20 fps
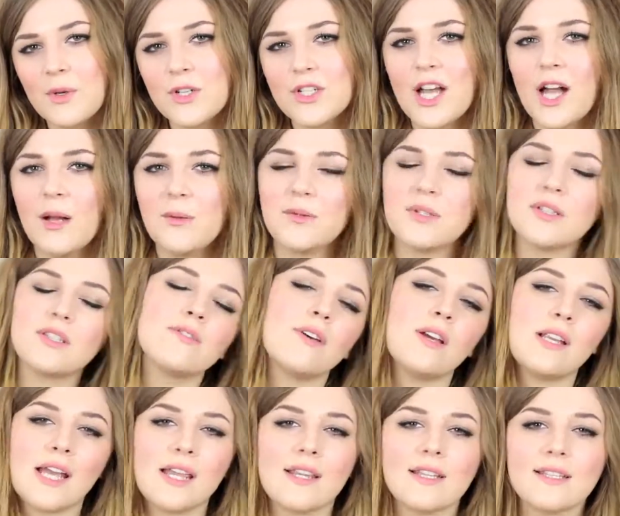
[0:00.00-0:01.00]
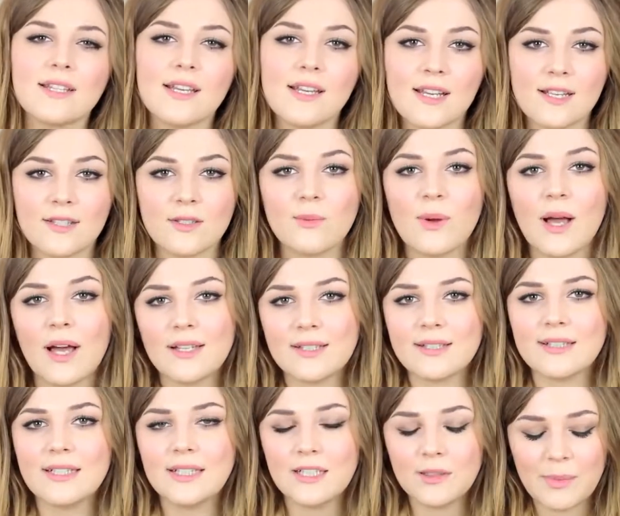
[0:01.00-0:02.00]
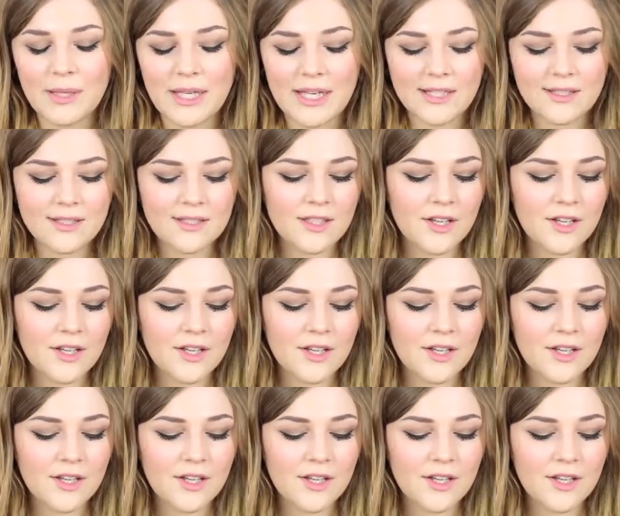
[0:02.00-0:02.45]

which help to exfoliate the skin as well as the little beads.